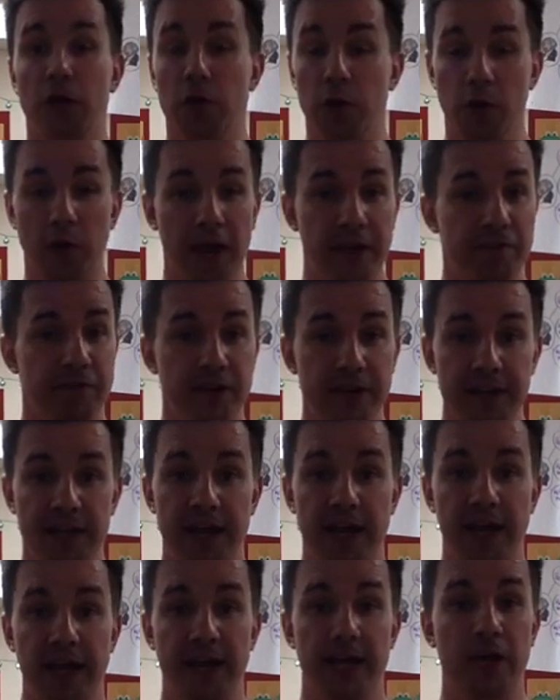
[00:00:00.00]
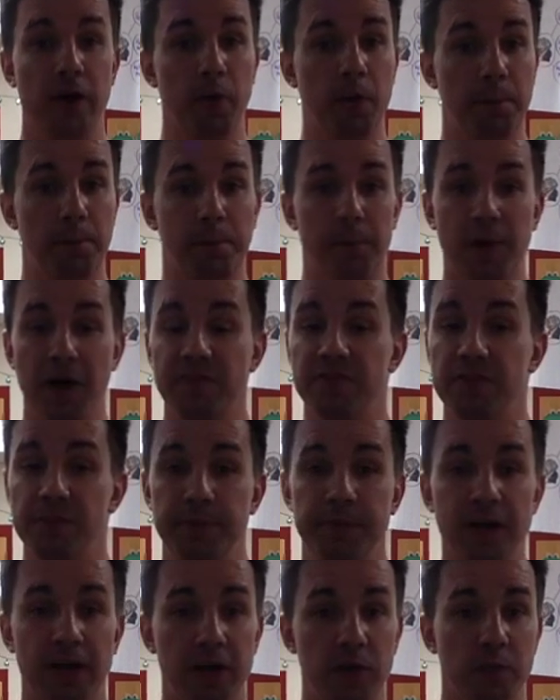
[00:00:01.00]
who every day go above and
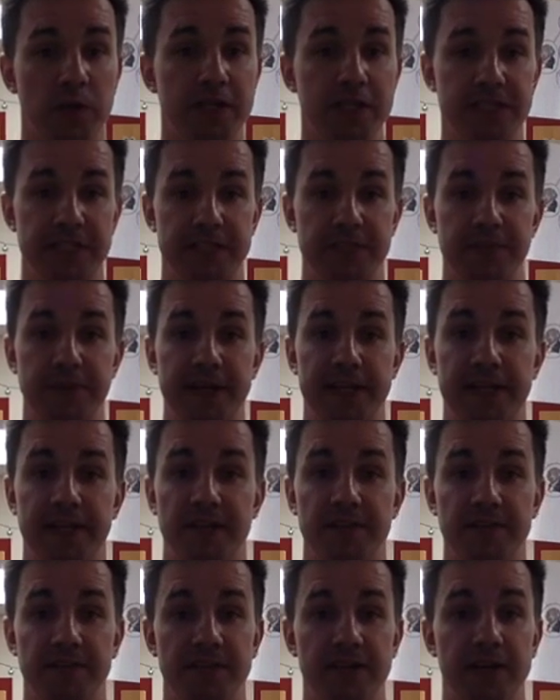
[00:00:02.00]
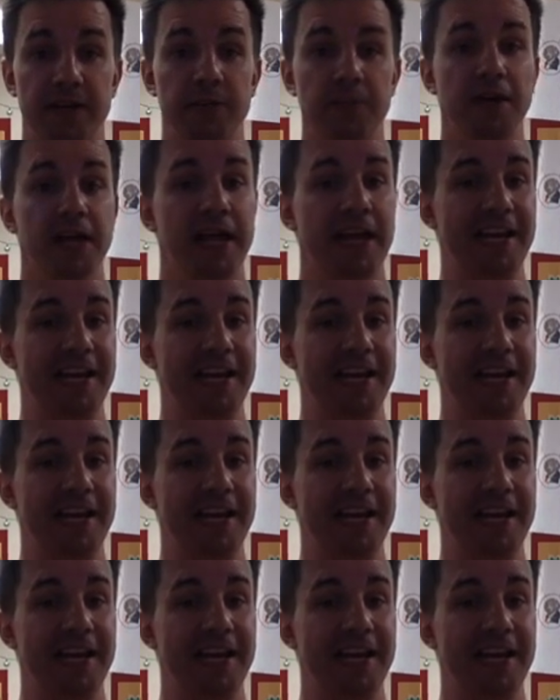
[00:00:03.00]
beyond what is expected of them,